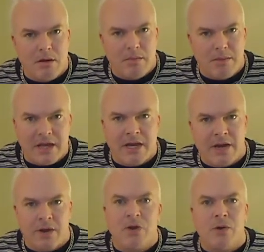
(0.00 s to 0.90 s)
my
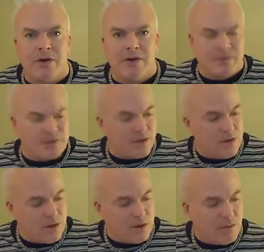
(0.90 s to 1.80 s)
Kanger coils
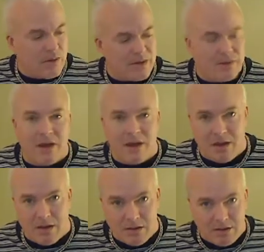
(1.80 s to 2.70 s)
with the